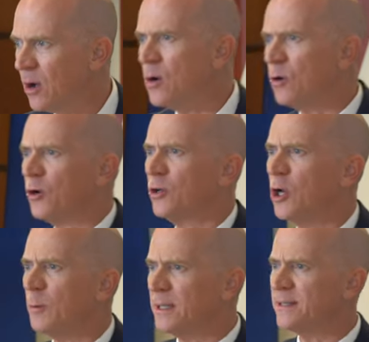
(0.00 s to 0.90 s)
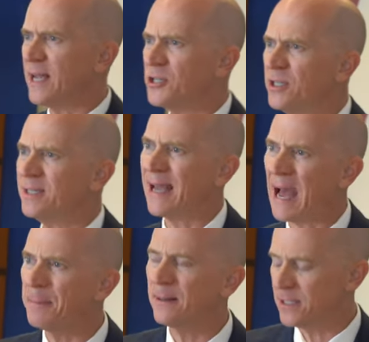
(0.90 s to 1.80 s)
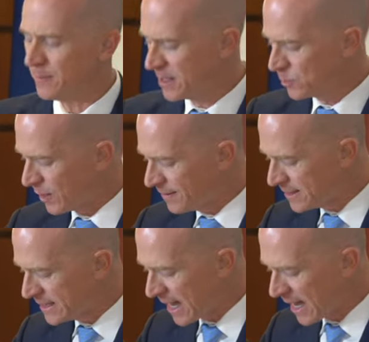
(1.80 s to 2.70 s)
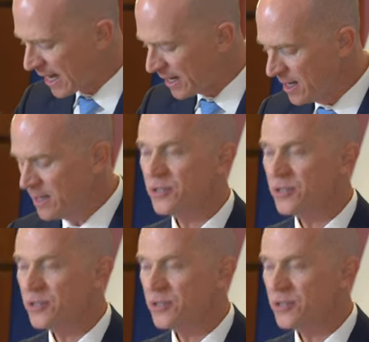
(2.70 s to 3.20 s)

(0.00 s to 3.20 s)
Oh, globalization, capitalism has won the day.